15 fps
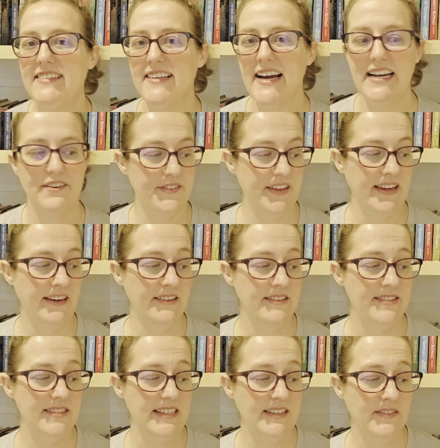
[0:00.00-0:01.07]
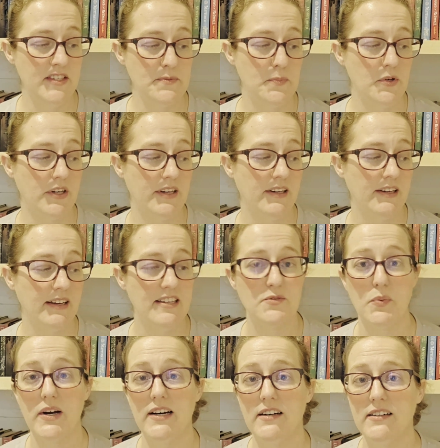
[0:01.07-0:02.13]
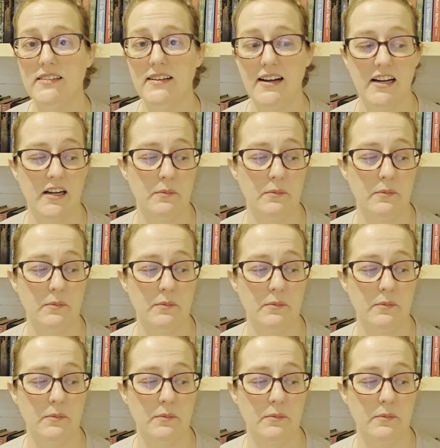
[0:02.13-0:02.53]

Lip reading: side of things in this book as well.